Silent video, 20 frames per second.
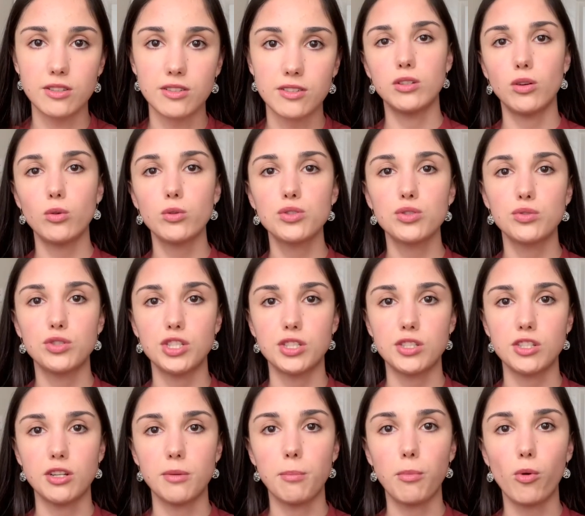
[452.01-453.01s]
Also, just
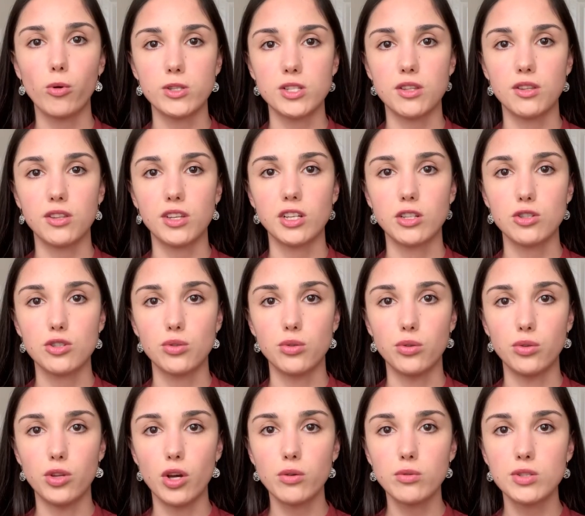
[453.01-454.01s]
an important thing to
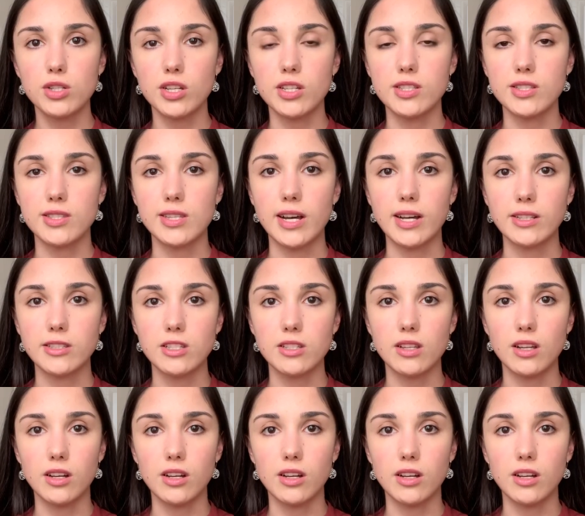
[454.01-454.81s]
note is that